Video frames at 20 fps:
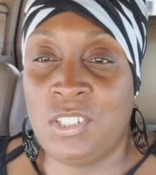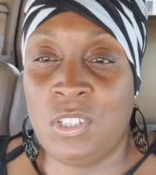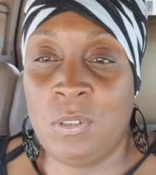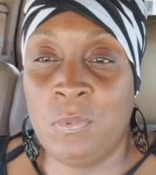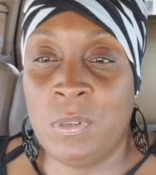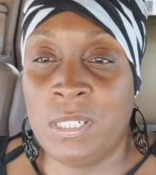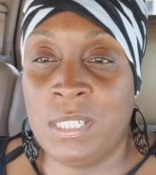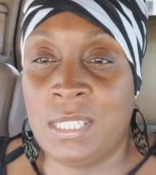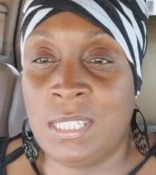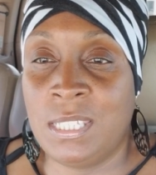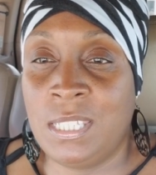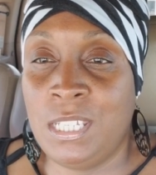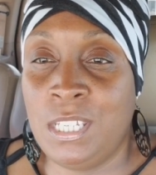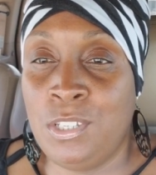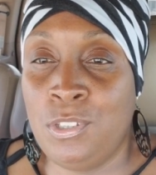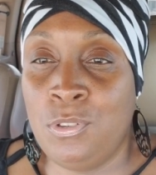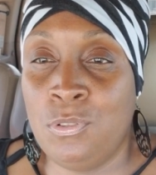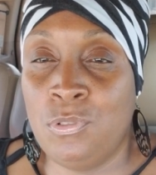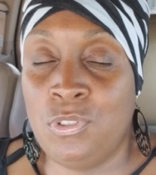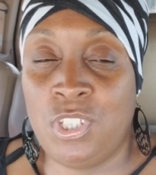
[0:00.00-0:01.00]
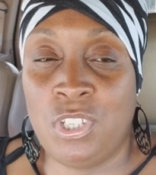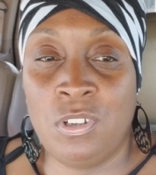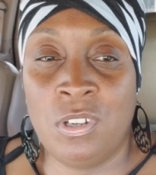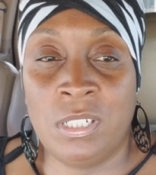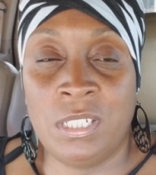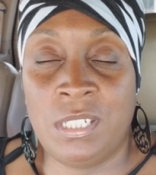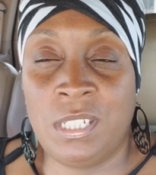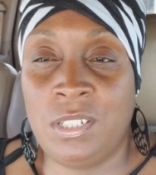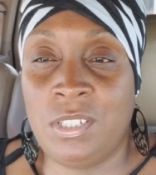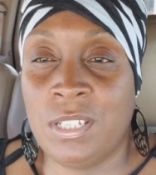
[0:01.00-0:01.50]
she want to see you. She going
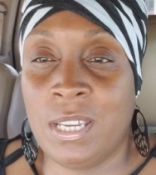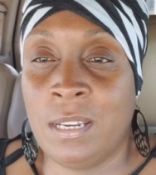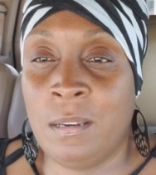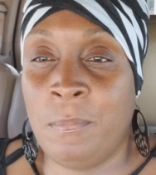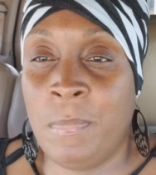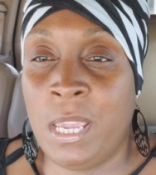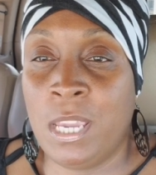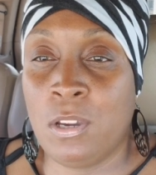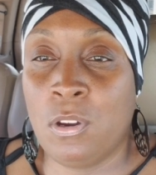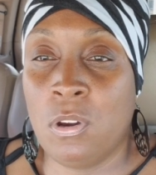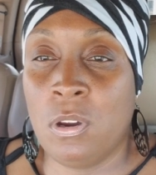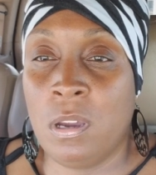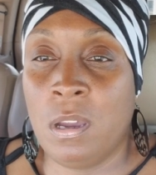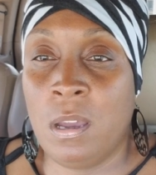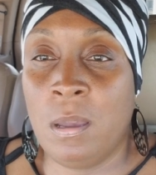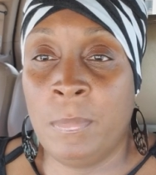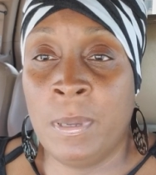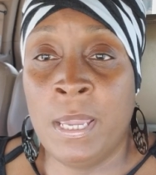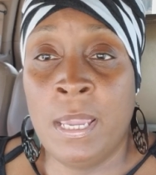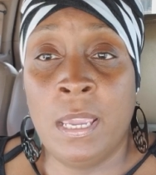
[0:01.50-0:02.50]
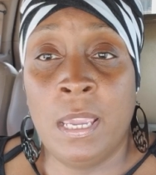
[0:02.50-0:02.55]
to teach you how to make cook up.